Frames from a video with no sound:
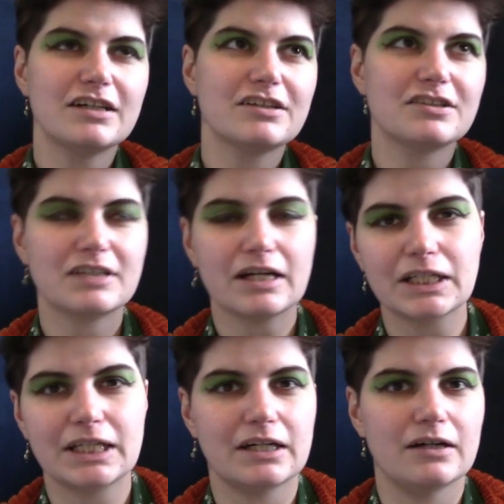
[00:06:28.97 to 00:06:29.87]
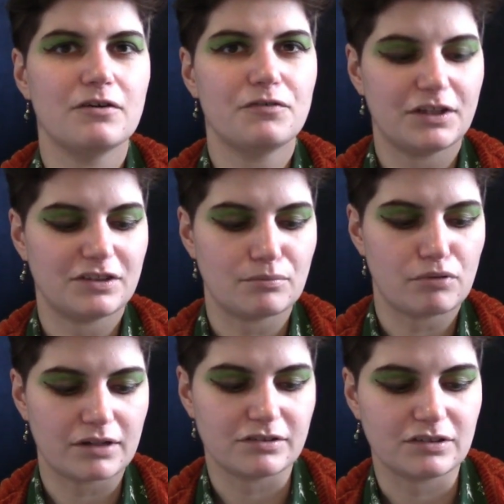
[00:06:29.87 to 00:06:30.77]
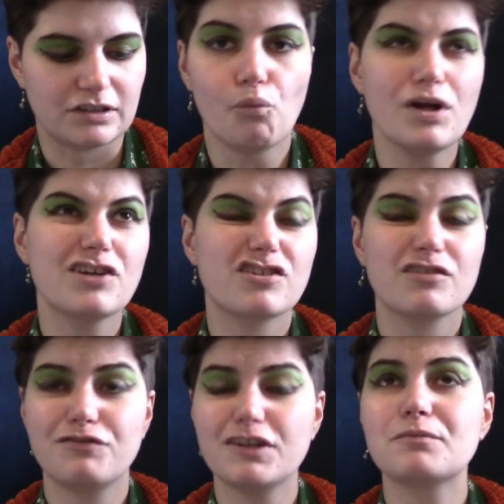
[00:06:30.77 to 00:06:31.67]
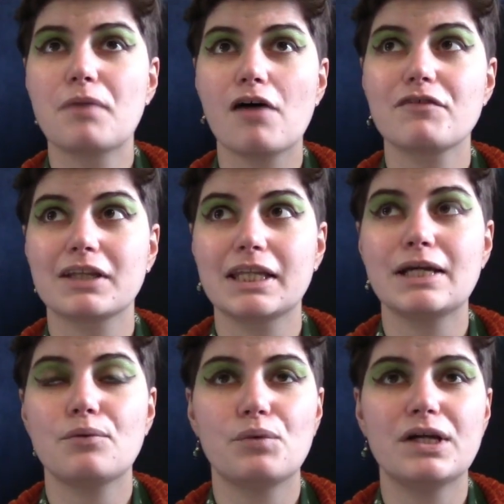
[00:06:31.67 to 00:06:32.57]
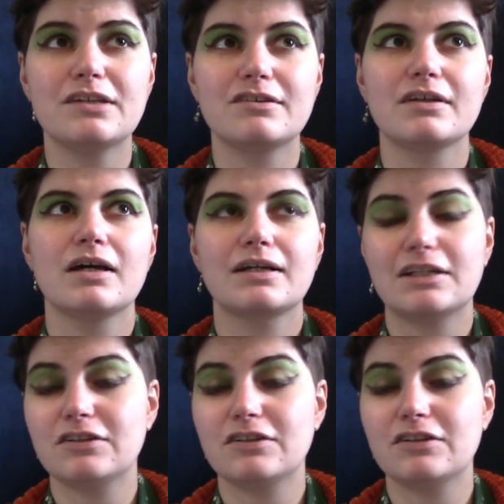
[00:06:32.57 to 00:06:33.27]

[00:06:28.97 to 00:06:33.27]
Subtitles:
stealthier fighting practices, which fits perfectly with Kitty